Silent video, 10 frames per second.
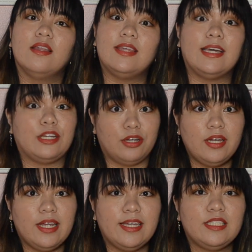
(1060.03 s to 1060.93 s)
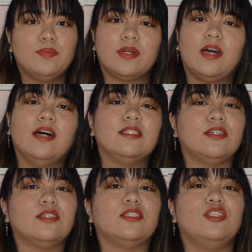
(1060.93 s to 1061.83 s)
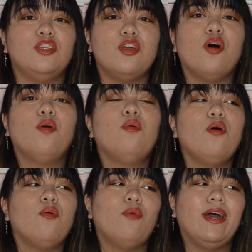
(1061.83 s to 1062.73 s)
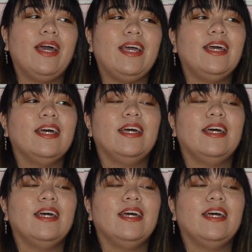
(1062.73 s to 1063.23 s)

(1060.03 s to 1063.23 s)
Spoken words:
Thank goodness, because there's no way